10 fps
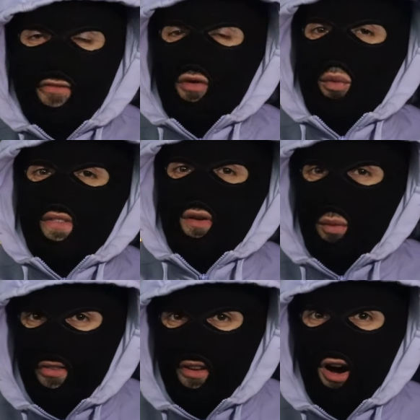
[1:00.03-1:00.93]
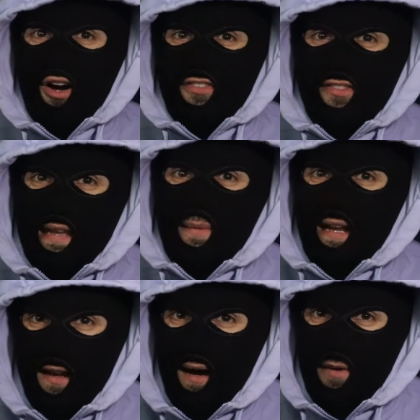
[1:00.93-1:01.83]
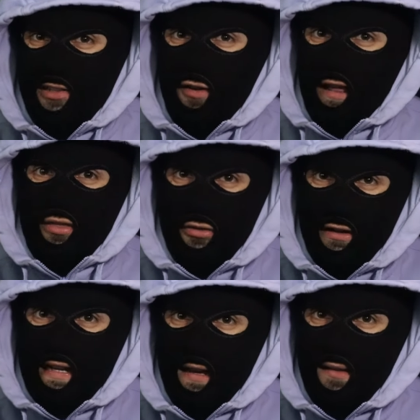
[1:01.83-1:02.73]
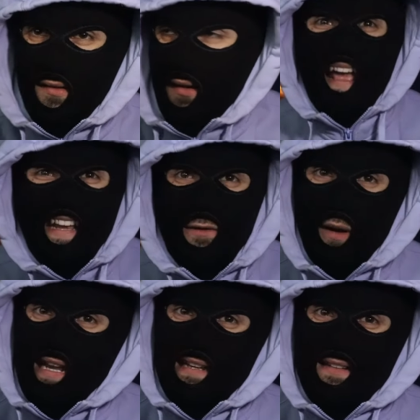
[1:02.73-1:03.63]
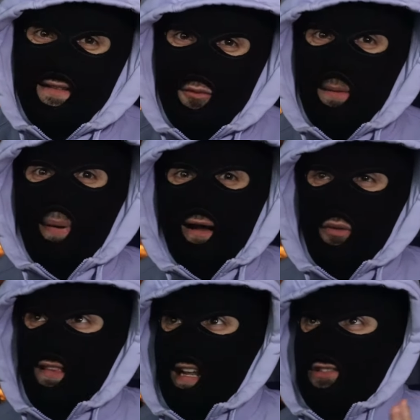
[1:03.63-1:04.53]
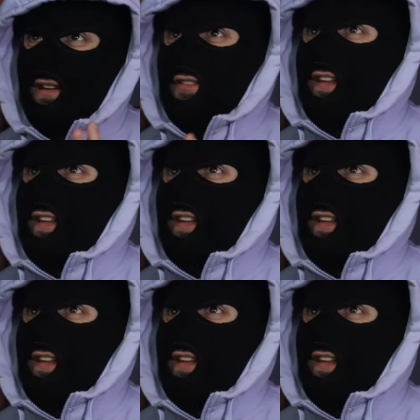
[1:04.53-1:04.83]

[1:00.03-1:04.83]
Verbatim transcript: if the wizard wasn't hot steaming garbage for like three years. Anyway, we're back with Clash Royale